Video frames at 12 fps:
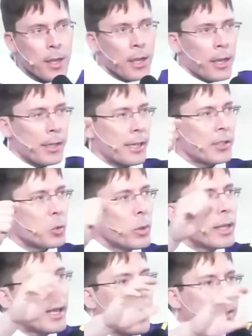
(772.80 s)
is as we
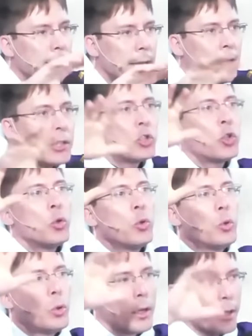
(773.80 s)
get
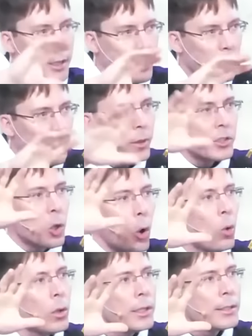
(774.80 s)
into, you know, this
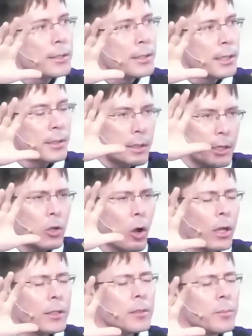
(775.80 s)
holy season and
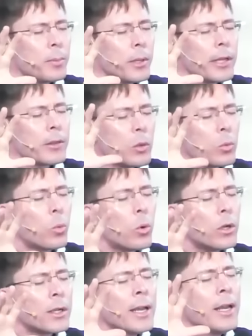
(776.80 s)
contemplate the
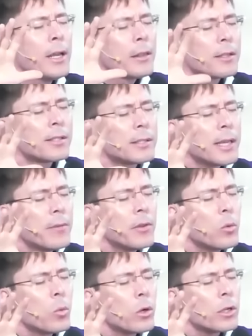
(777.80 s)
work, the
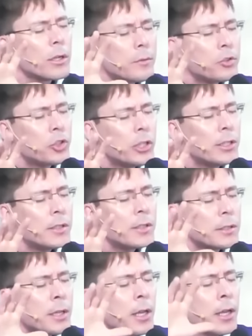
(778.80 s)
saving work of
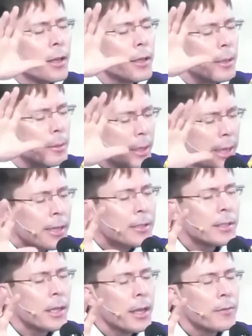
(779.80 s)
Jesus, that he laid
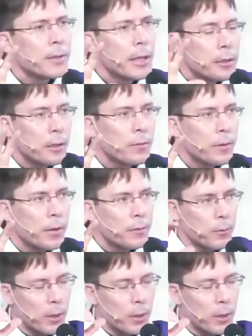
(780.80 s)
his life down out of love for